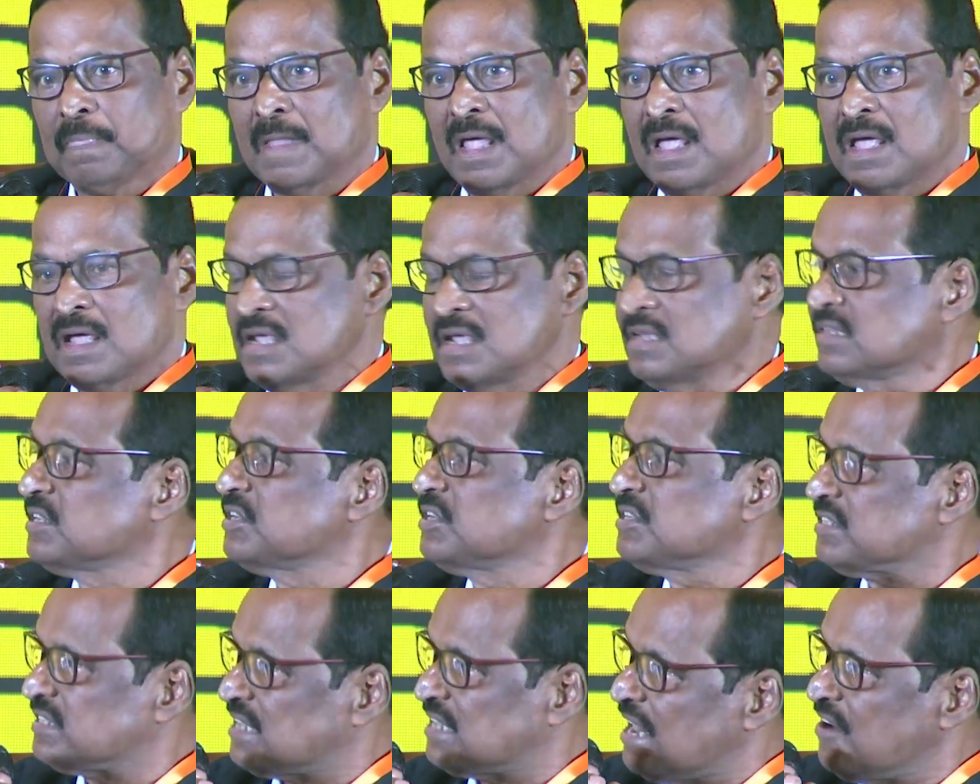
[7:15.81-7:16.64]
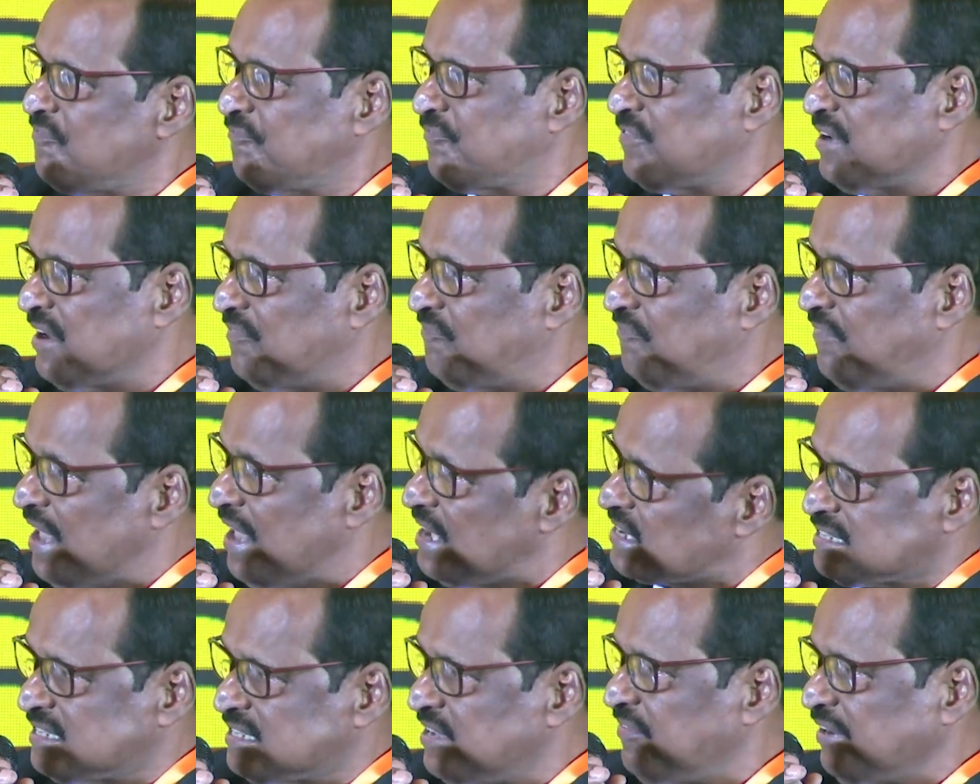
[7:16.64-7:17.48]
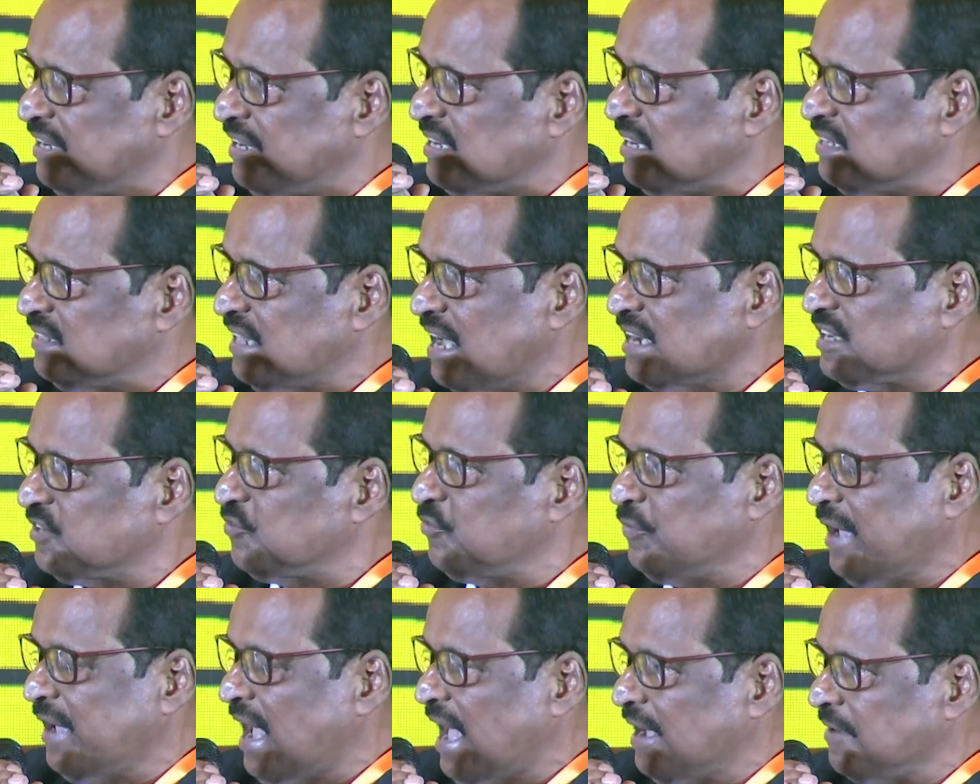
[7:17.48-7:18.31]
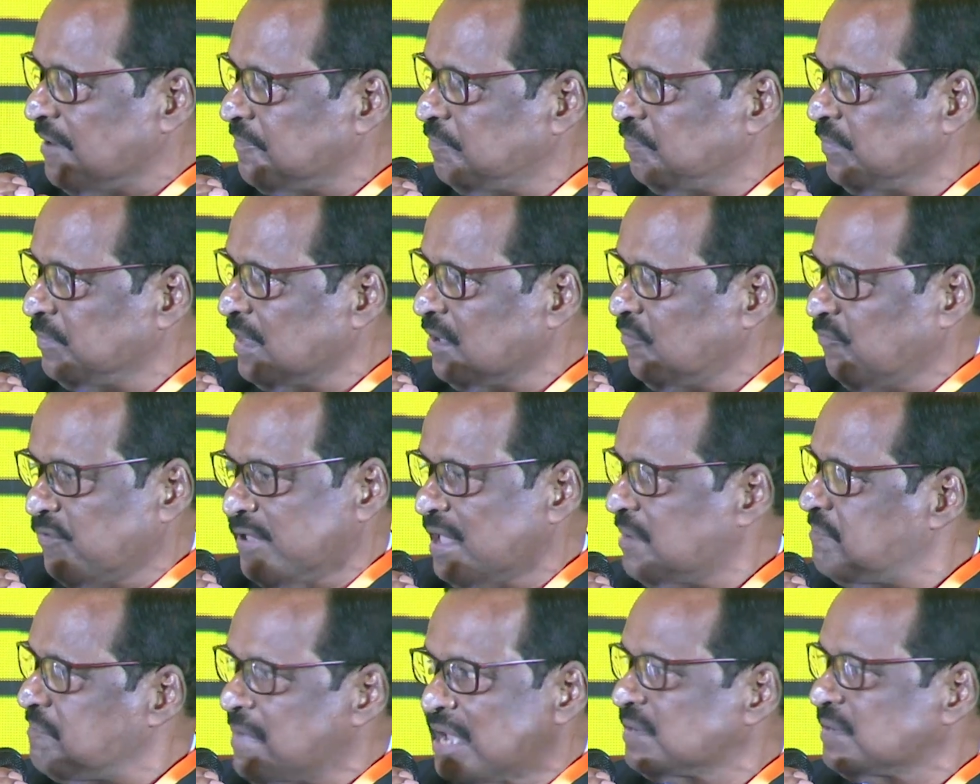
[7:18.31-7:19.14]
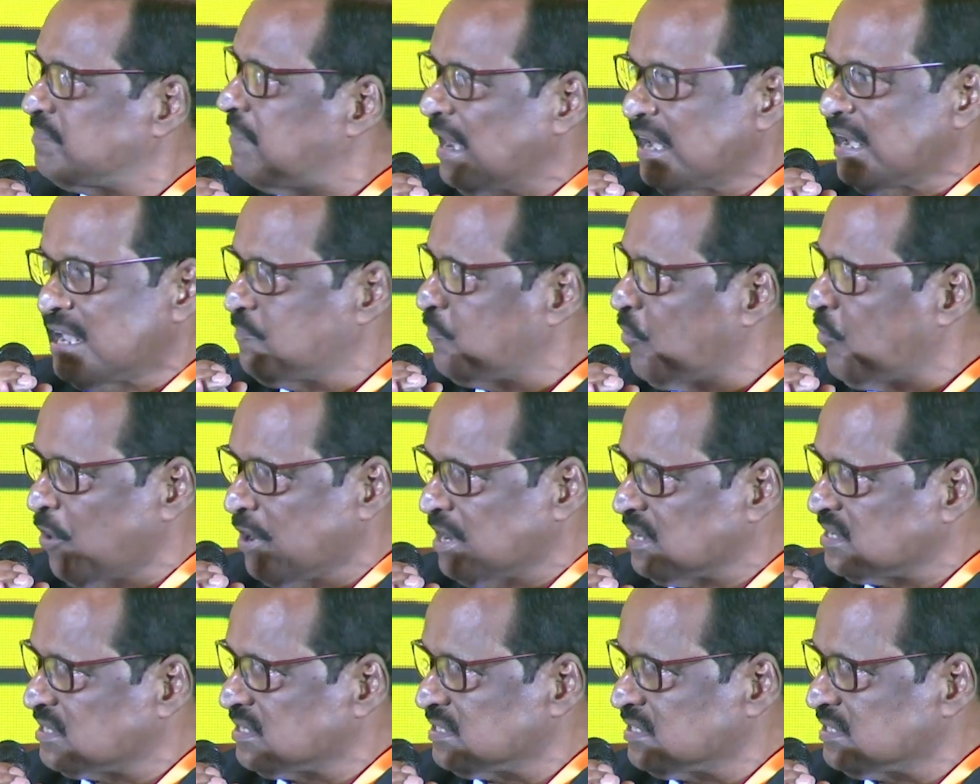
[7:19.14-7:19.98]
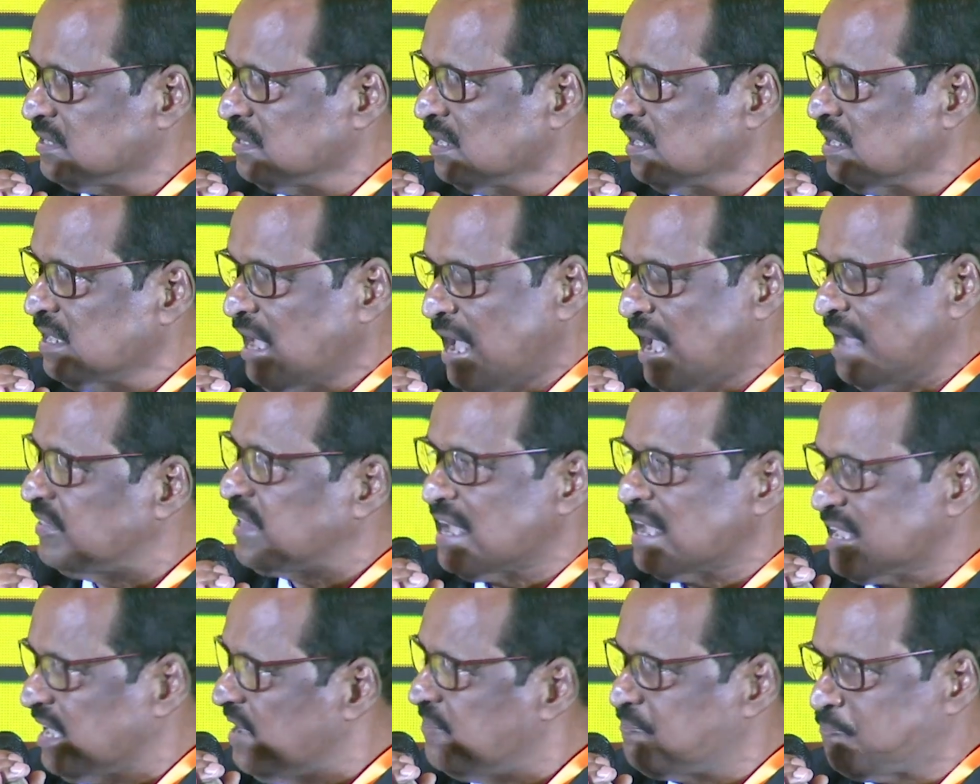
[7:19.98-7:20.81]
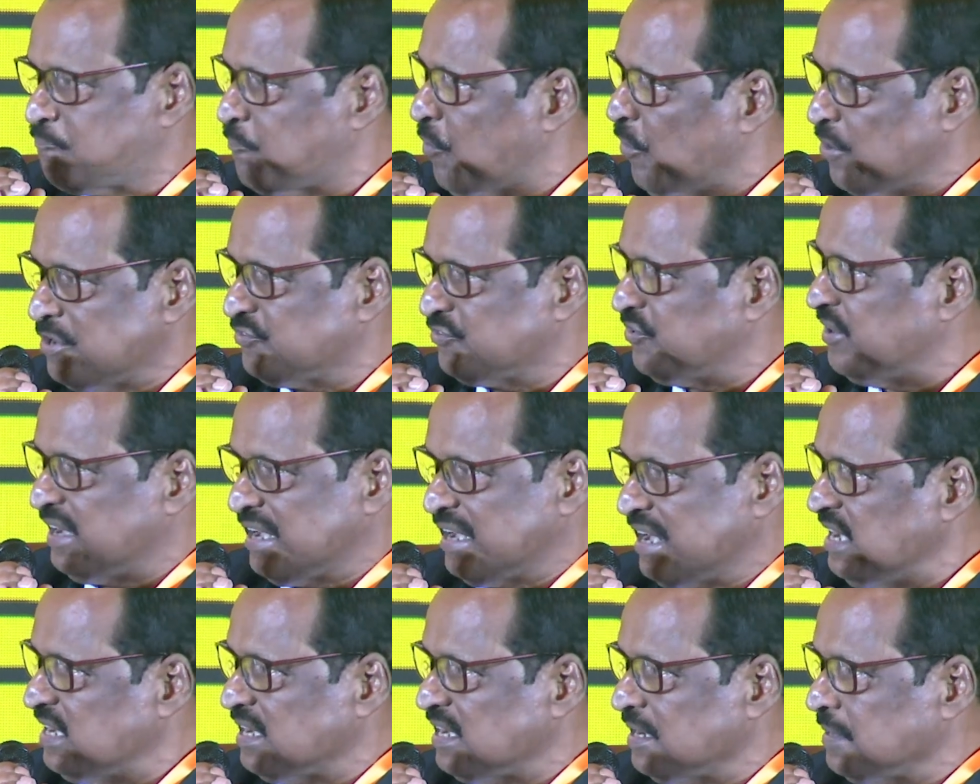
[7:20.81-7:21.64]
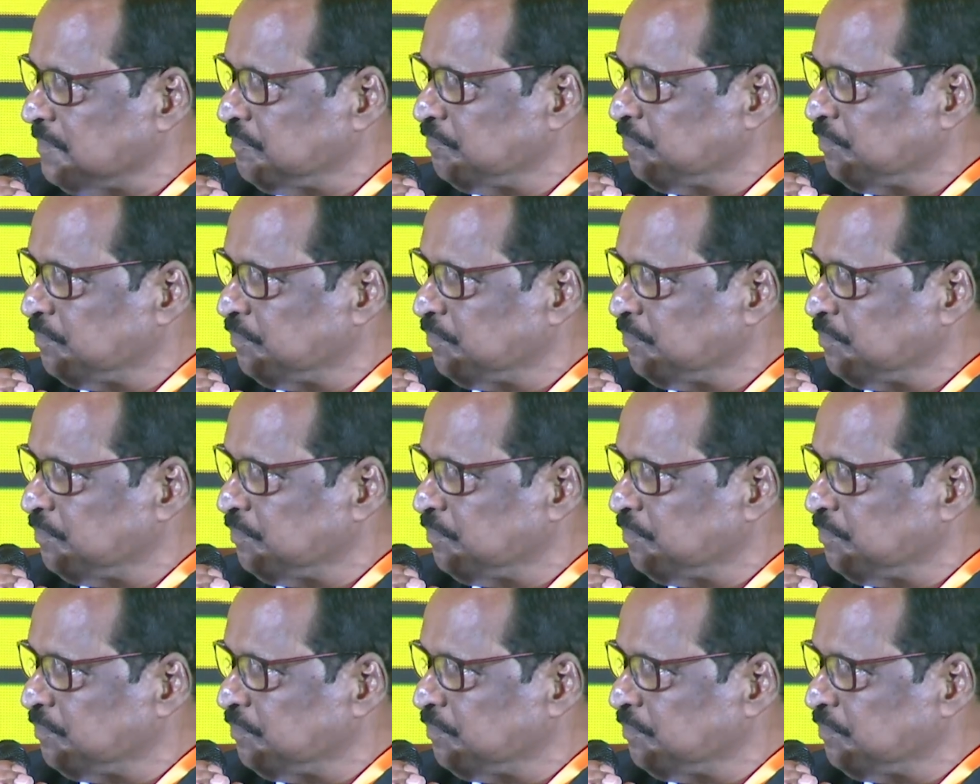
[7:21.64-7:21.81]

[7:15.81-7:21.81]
is the self-reflexivity that you have. We have met many poets, and they give poetry reading.